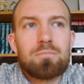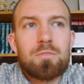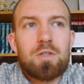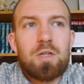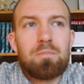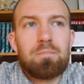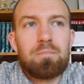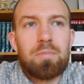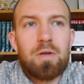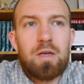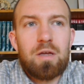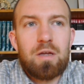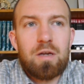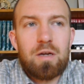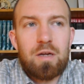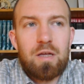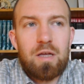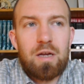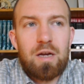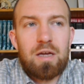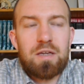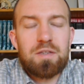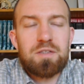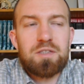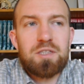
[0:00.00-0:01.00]

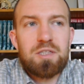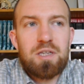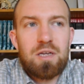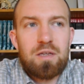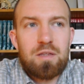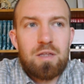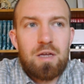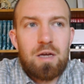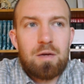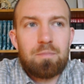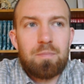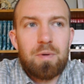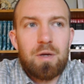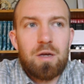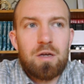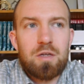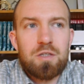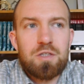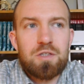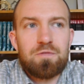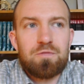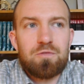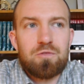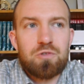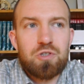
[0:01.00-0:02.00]
And I say that
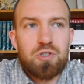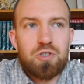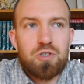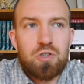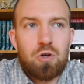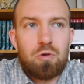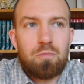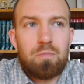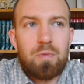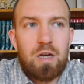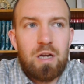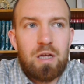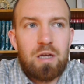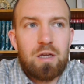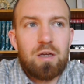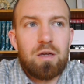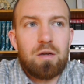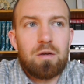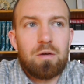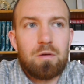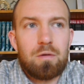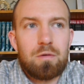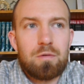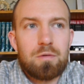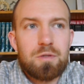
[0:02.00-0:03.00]
because for so many
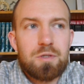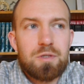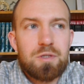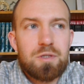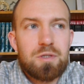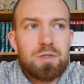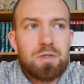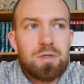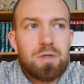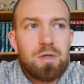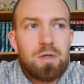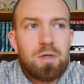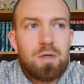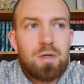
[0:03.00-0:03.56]
years